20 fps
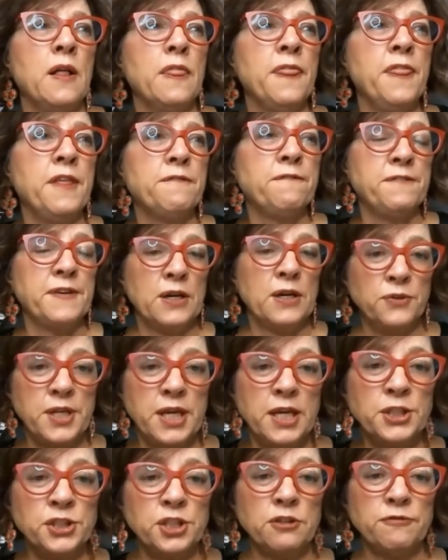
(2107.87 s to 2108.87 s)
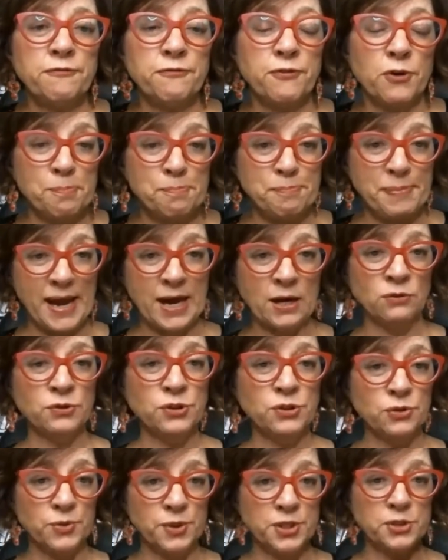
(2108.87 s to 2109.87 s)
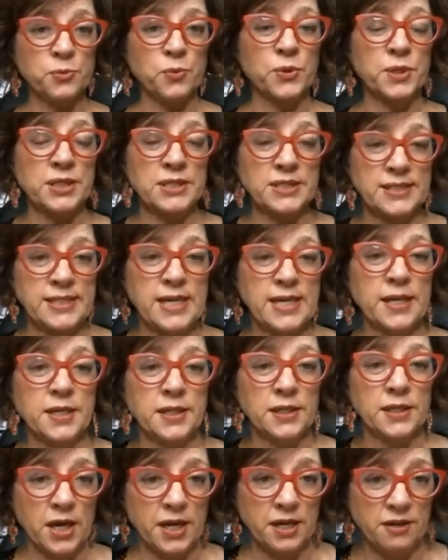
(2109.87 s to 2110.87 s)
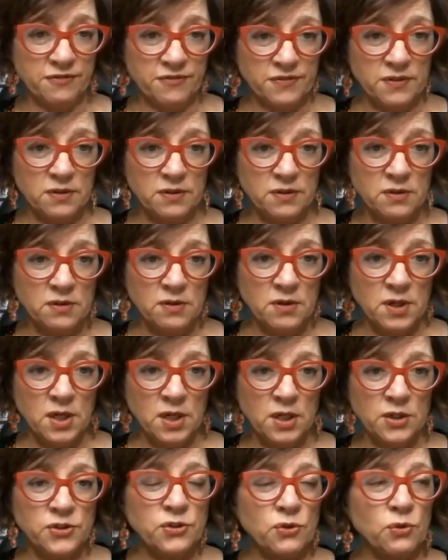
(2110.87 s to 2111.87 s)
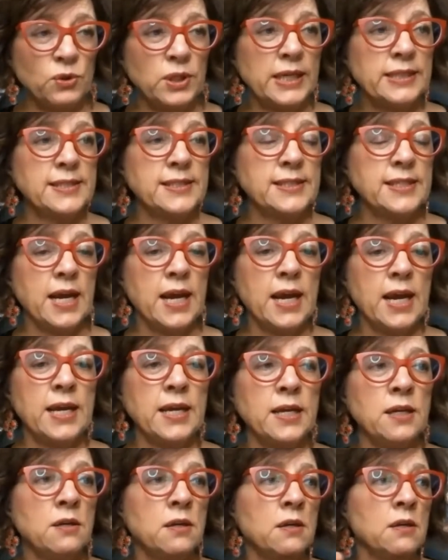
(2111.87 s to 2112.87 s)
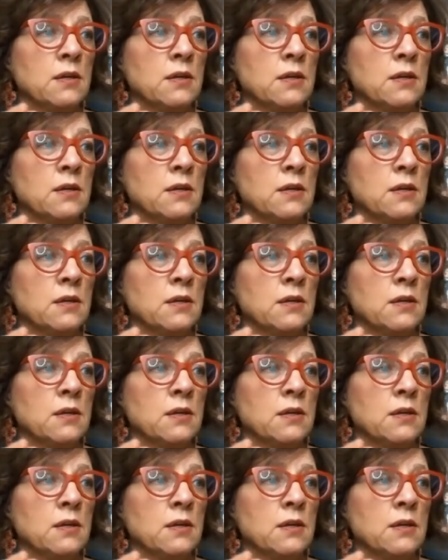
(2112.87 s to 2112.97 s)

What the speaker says: the foundation for boundaries we're going to set in life. So let's say,